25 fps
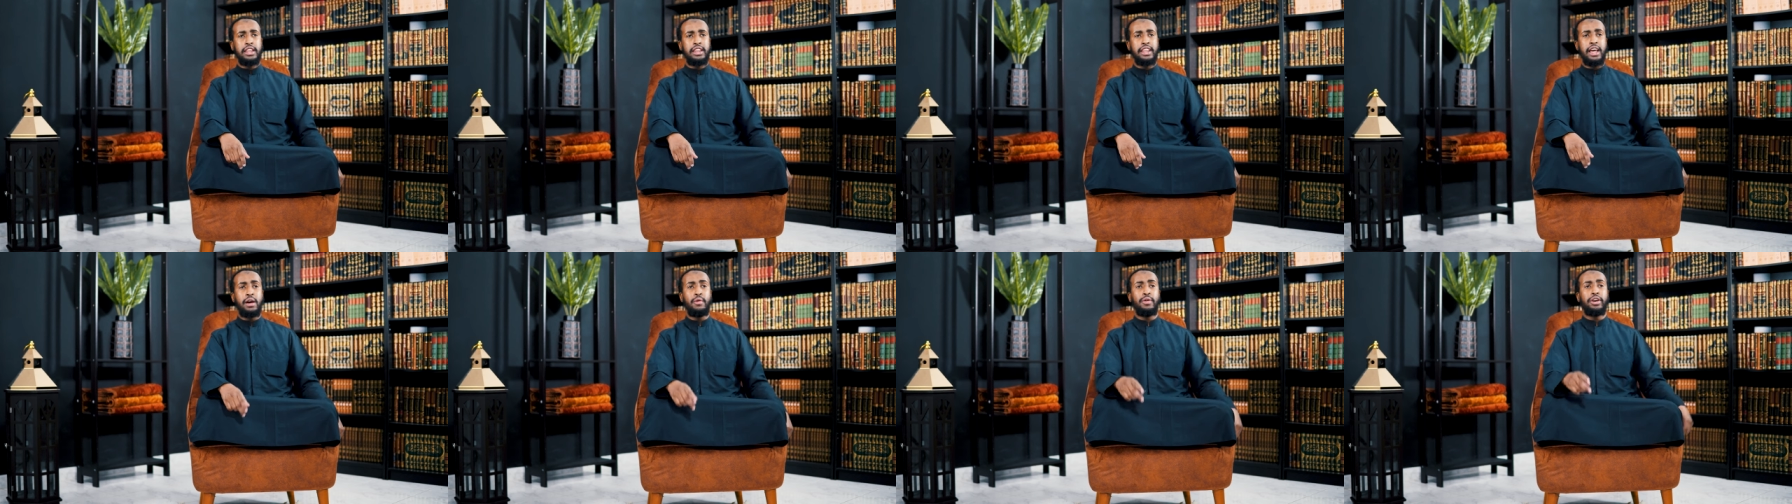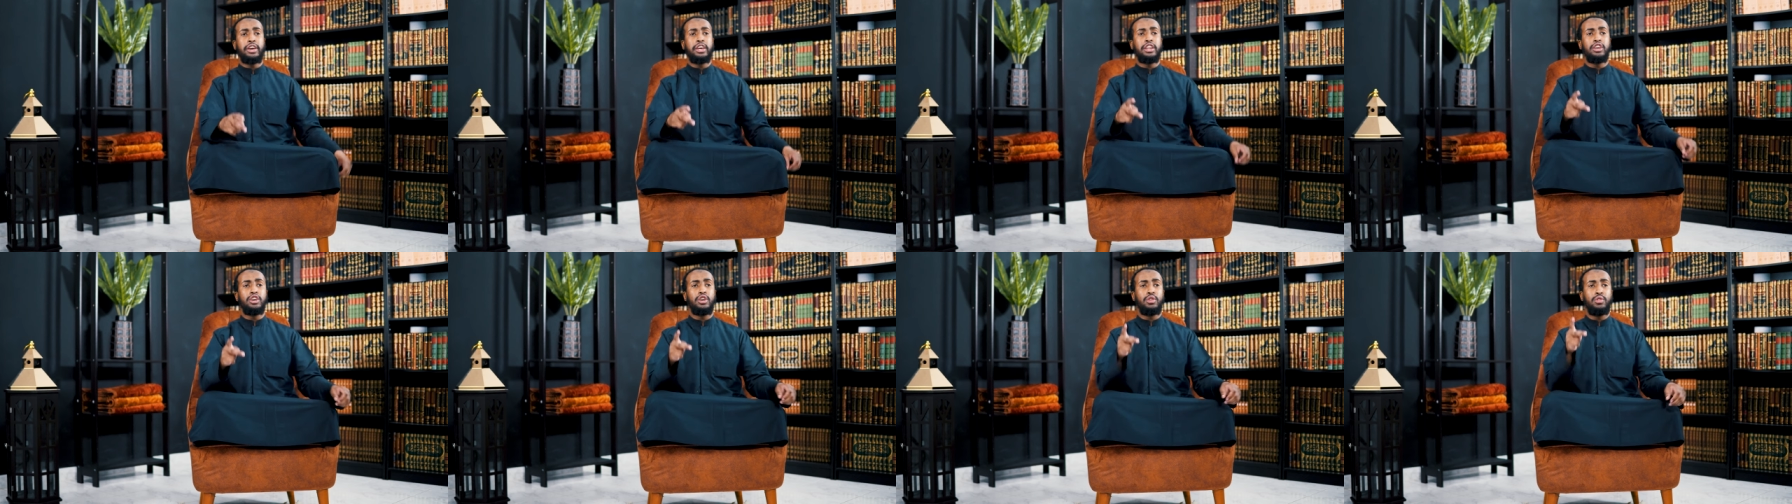Now we're
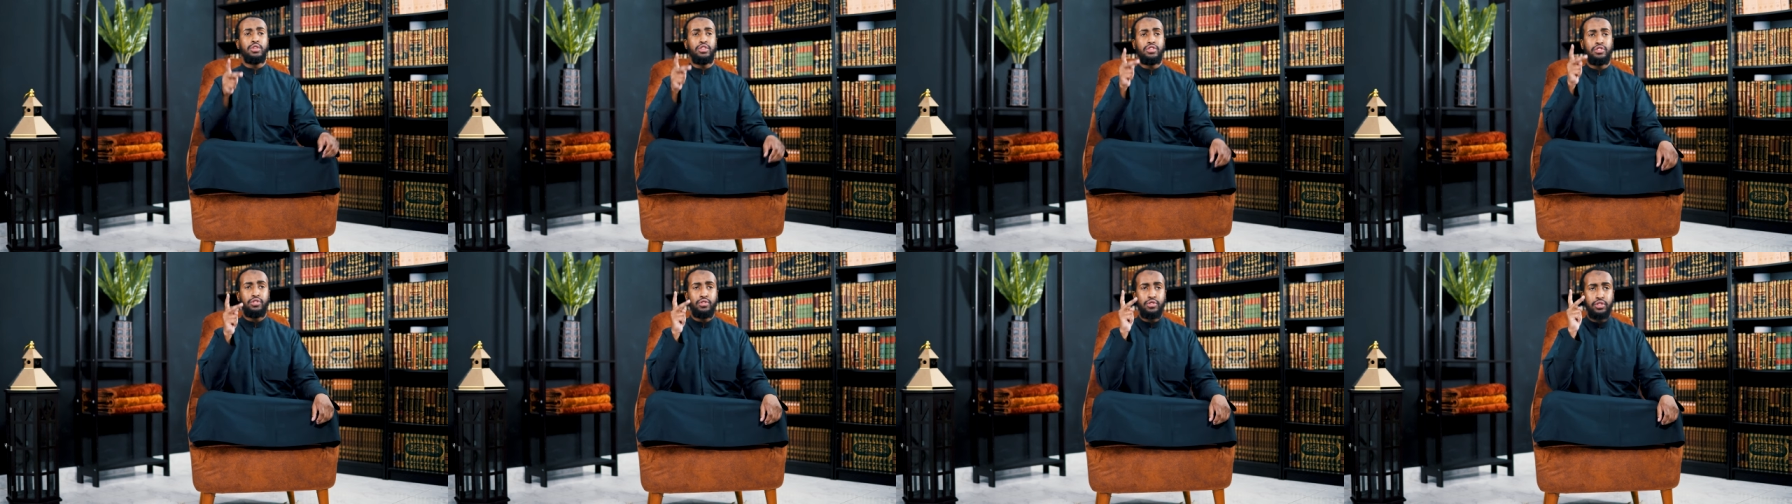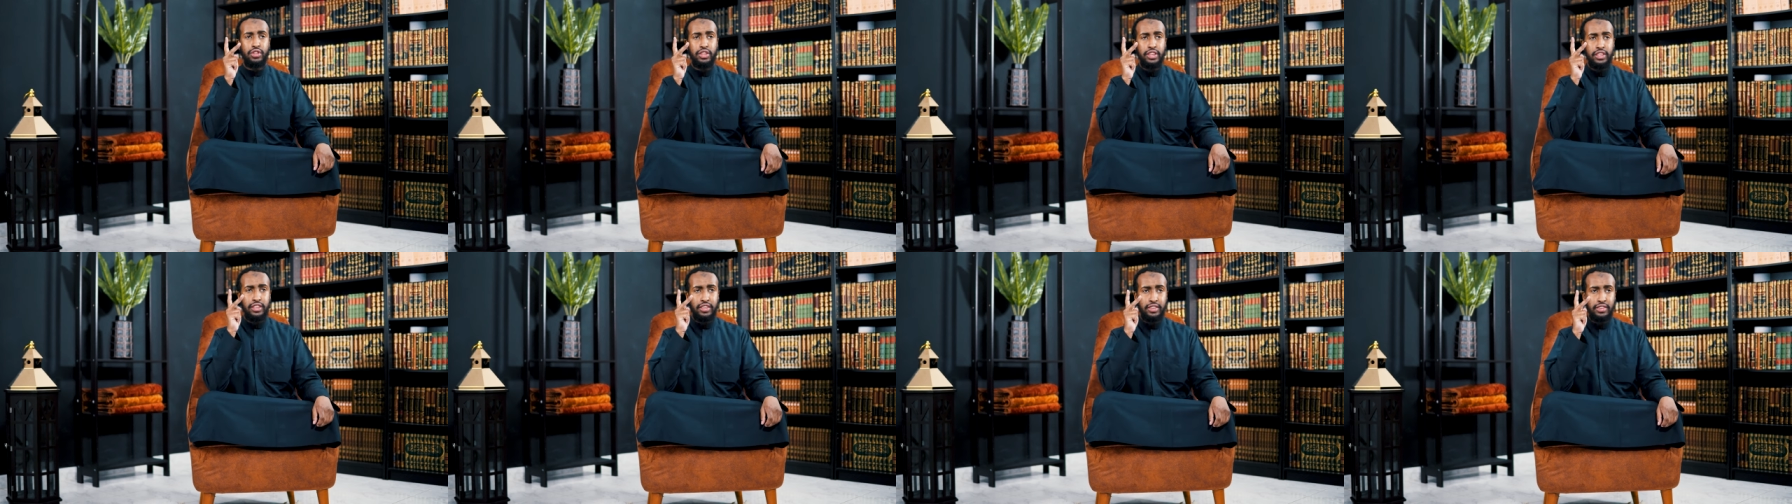going to go into
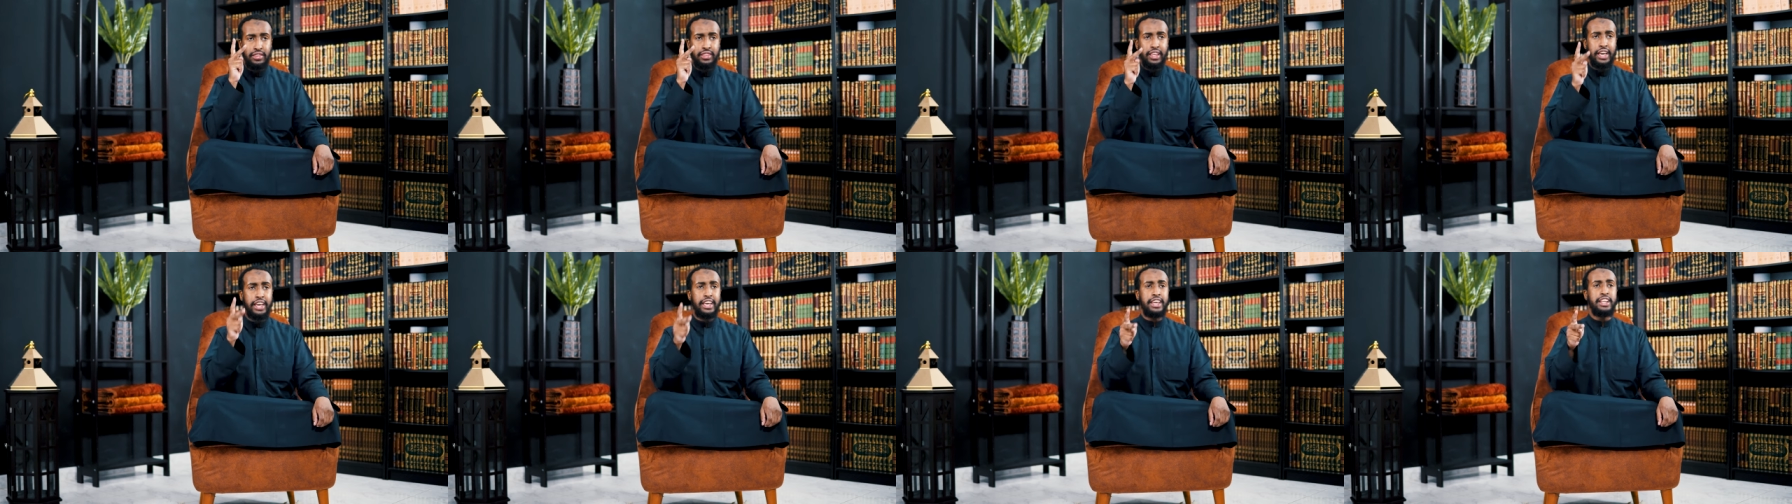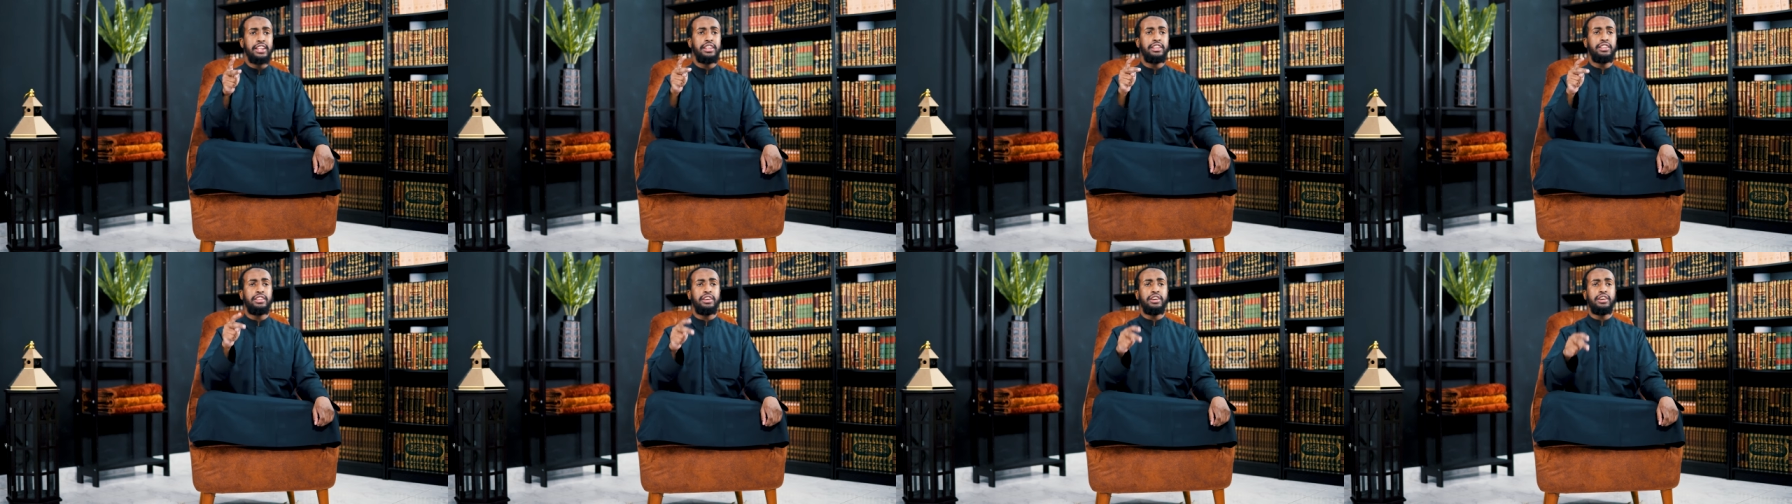the
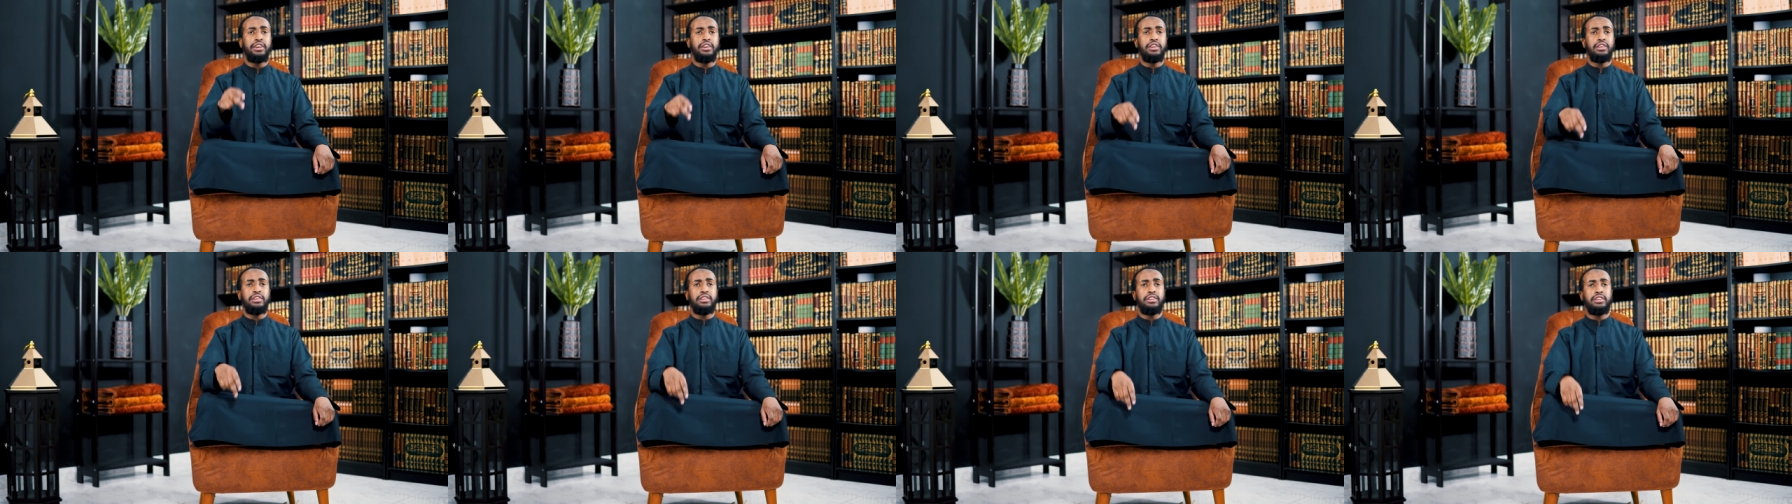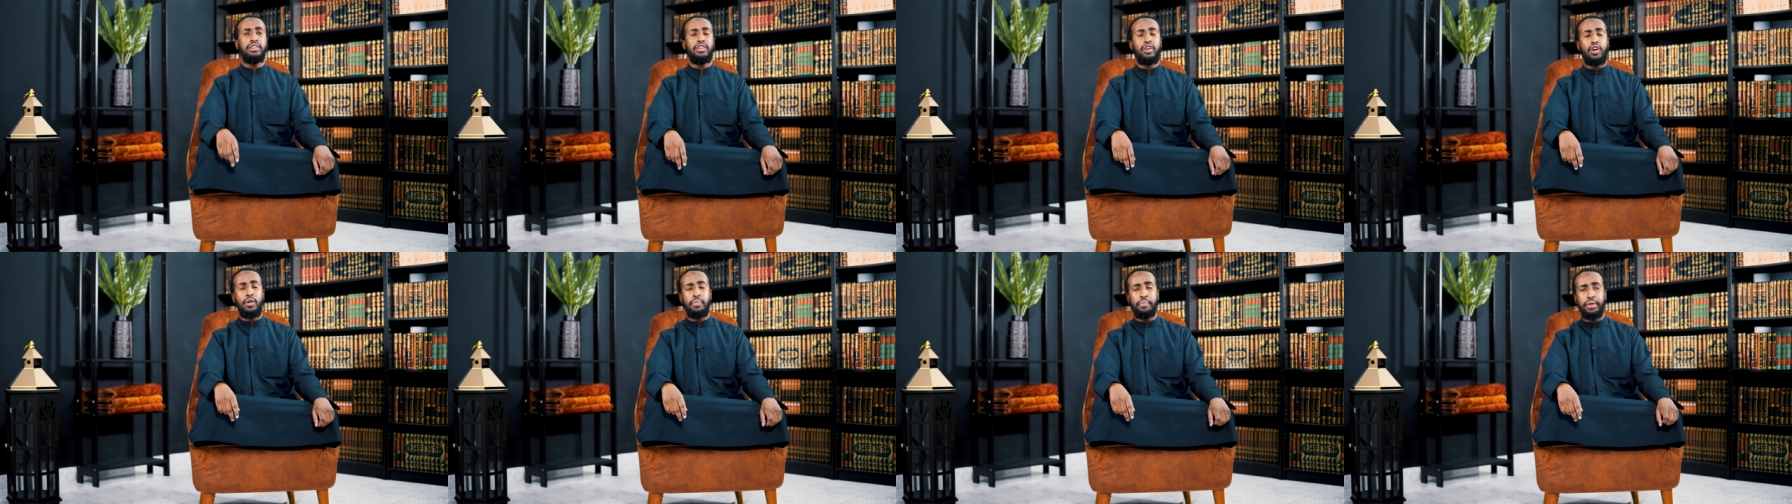second
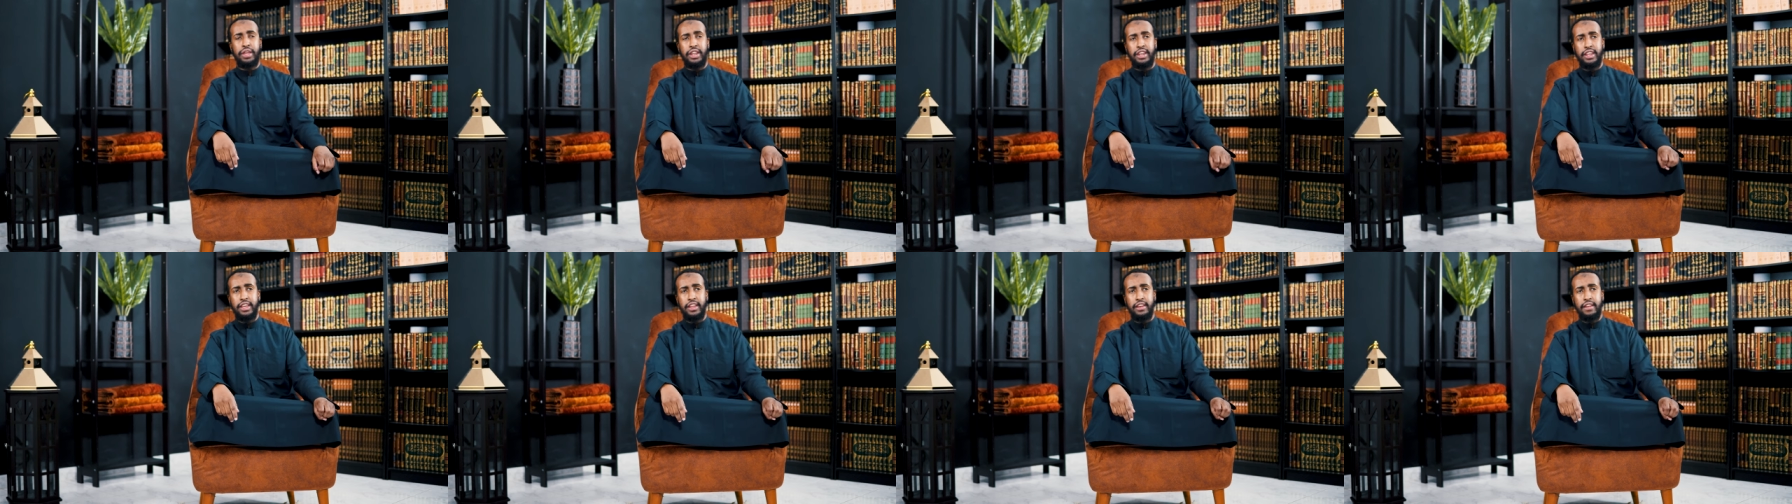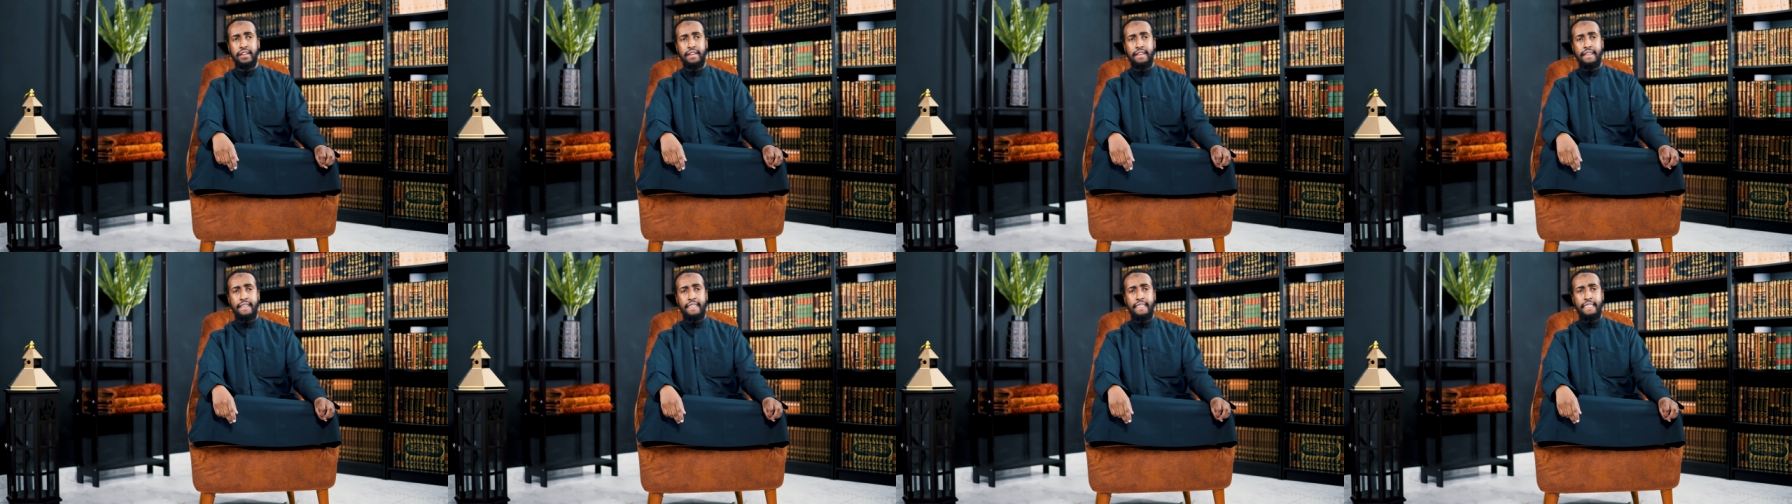
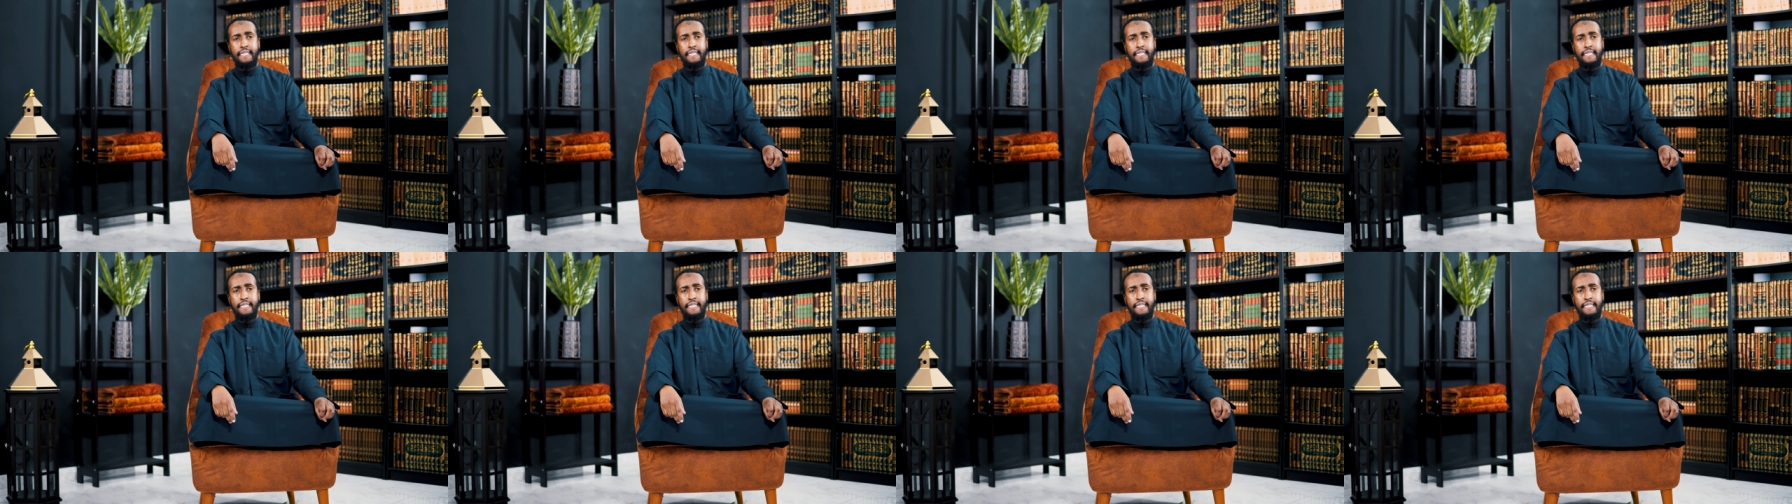opinion,